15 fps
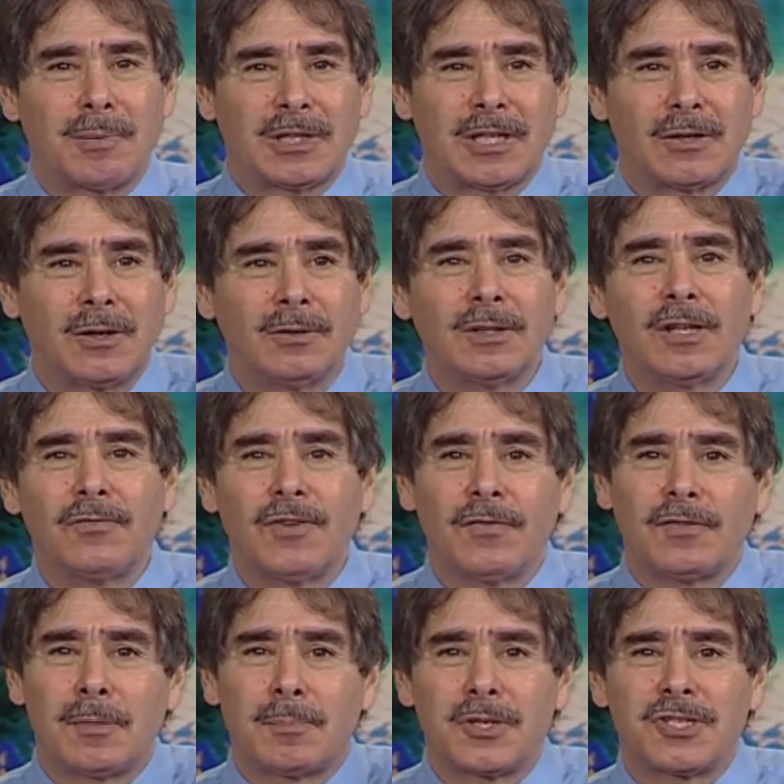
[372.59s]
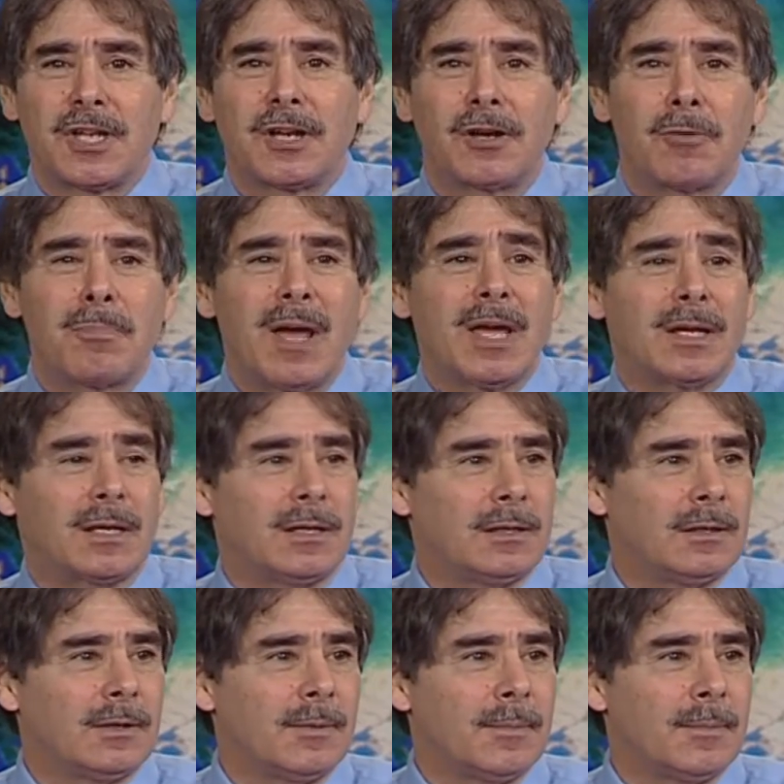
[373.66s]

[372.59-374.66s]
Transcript: but they're only 50% opaque.